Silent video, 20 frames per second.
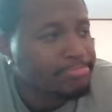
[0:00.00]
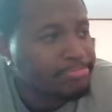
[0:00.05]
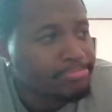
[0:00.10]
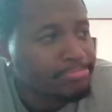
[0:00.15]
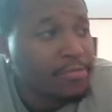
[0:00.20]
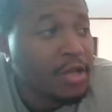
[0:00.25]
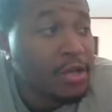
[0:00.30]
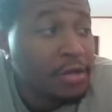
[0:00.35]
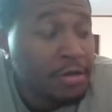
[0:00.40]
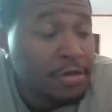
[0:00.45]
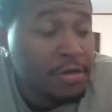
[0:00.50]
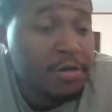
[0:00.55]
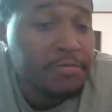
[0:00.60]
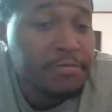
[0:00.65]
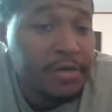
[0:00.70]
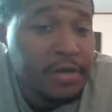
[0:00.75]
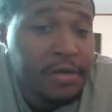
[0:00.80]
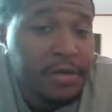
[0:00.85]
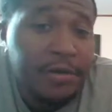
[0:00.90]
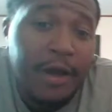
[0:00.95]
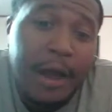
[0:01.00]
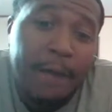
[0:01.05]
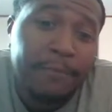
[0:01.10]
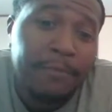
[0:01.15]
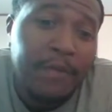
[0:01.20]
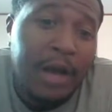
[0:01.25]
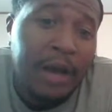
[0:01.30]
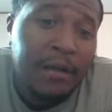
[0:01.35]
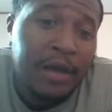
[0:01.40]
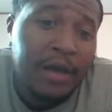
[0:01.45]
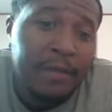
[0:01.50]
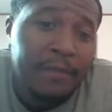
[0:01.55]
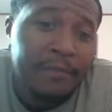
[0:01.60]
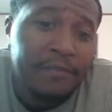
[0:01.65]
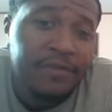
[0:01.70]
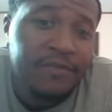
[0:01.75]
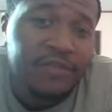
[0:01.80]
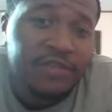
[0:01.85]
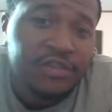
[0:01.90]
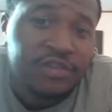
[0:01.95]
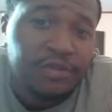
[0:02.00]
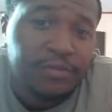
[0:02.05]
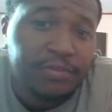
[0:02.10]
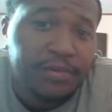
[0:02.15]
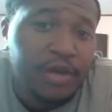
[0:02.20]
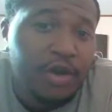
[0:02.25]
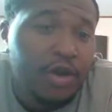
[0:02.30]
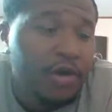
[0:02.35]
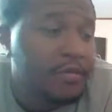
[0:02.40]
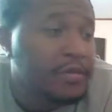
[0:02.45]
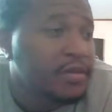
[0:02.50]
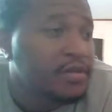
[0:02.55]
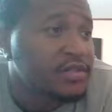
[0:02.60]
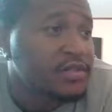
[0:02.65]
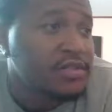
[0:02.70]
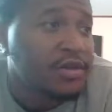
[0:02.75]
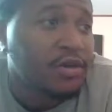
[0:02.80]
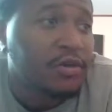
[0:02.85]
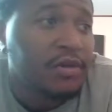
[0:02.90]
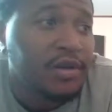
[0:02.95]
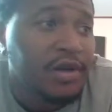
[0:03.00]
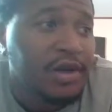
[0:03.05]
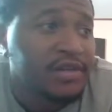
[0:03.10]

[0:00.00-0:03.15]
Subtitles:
They could be. I've got an official play on Minnesota.